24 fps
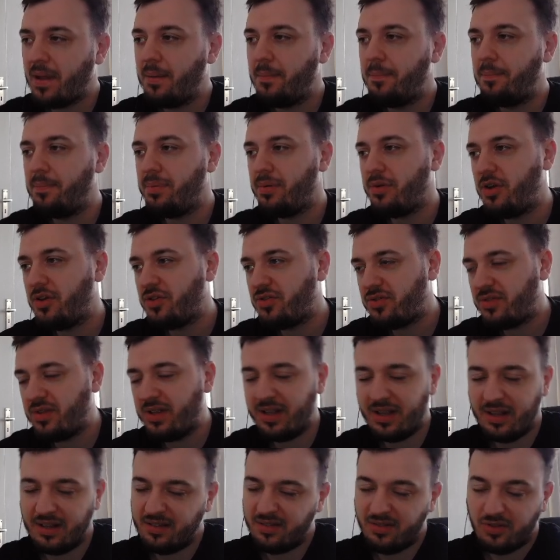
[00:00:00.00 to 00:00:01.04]
plus
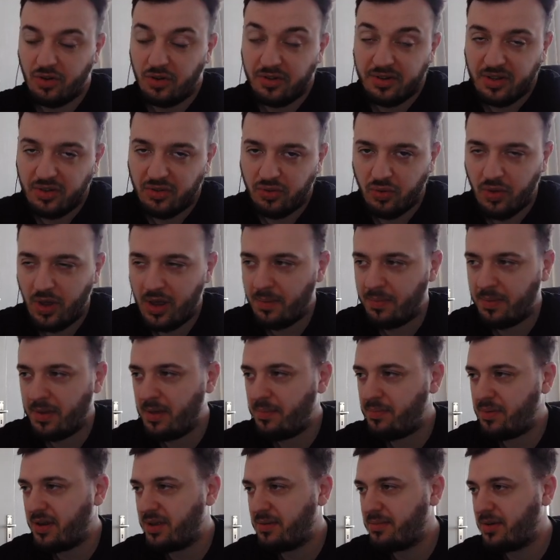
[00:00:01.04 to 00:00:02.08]
like, it's 32
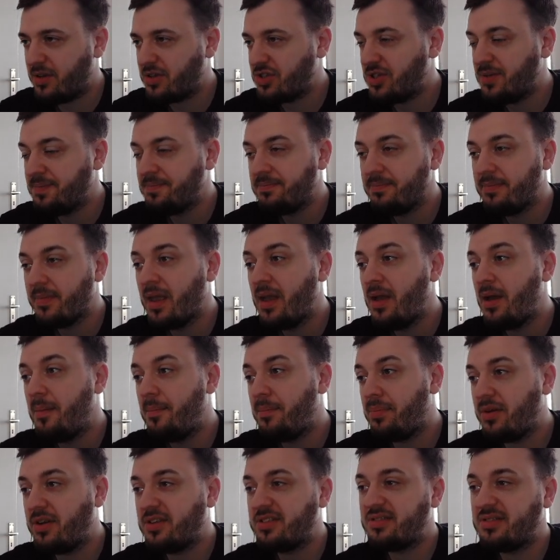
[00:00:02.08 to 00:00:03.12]
AP pretty much,
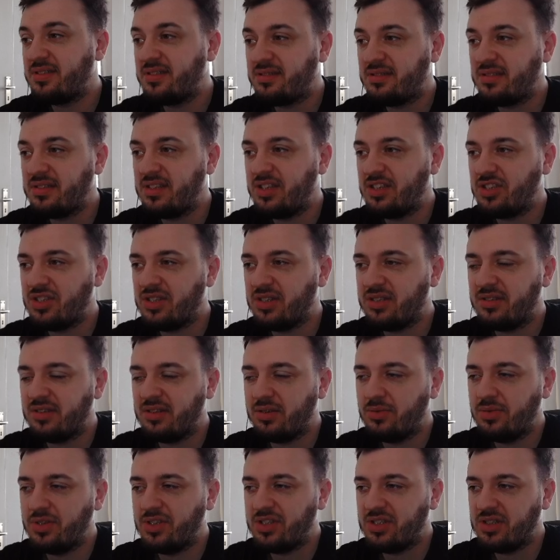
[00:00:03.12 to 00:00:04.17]
plus 16
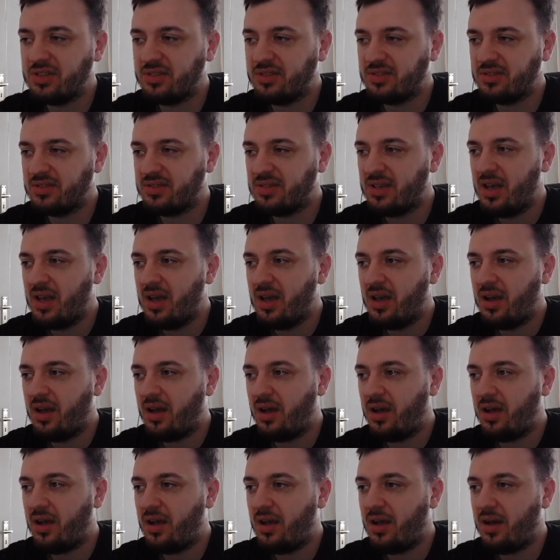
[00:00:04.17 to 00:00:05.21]
agility, which is
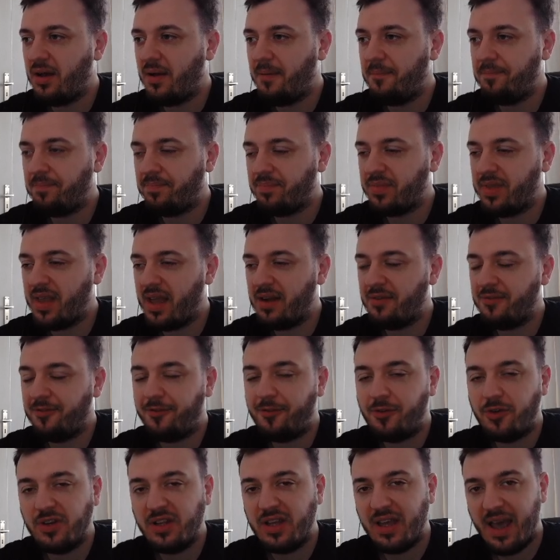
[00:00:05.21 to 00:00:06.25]
then
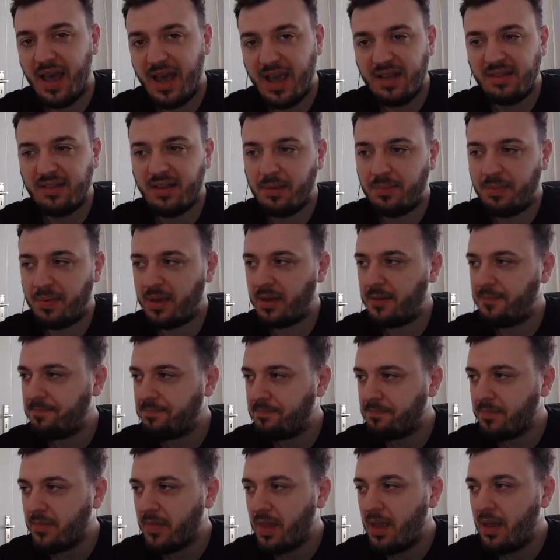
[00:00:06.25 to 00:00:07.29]
48 AP.
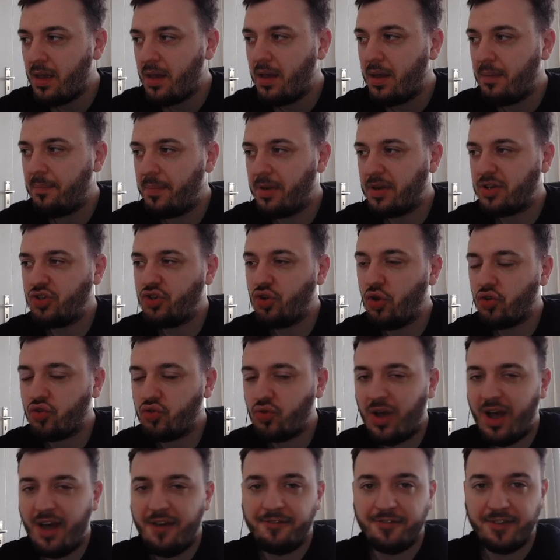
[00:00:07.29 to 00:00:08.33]
But you
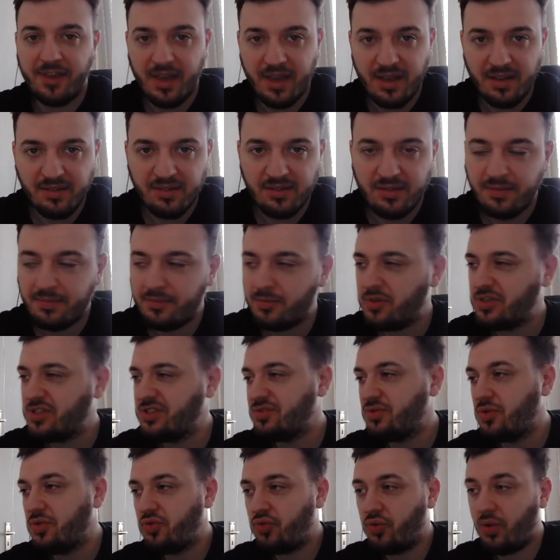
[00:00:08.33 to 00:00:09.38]
also have Kings, which is
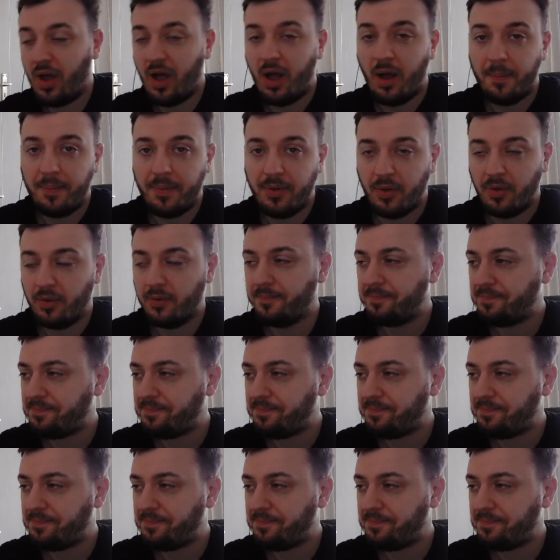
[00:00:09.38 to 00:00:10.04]
going to help you